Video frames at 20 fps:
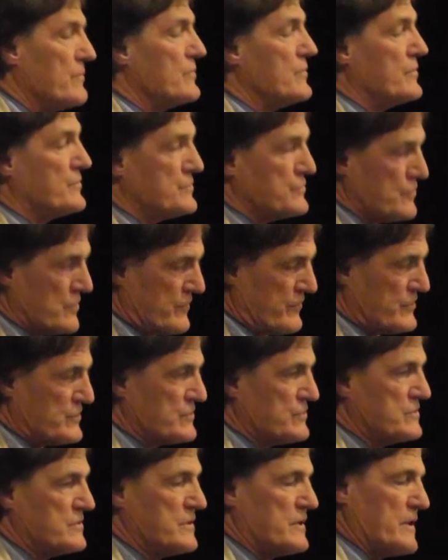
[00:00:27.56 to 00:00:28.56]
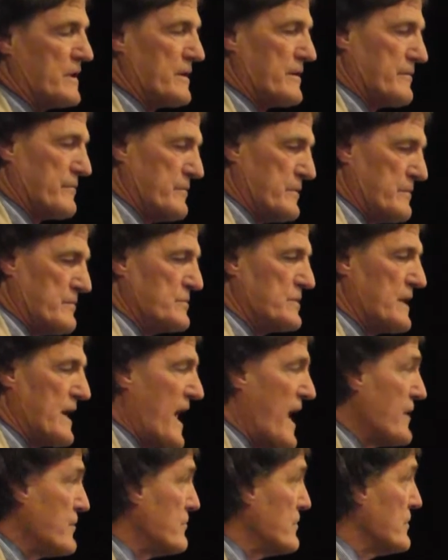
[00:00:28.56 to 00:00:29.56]
the service, the
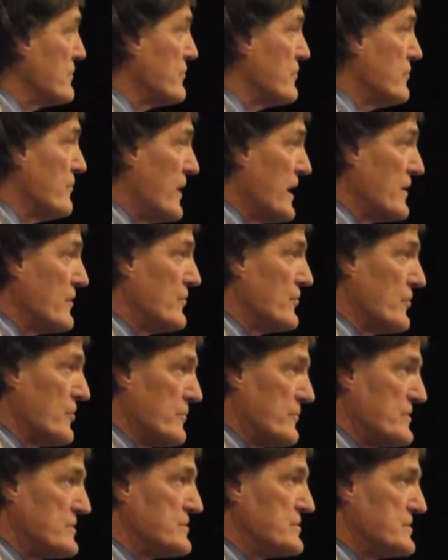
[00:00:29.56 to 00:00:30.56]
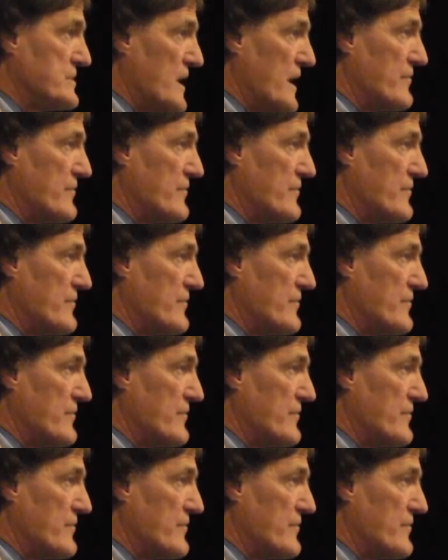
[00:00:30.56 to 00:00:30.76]
gathering for Michael Hermes this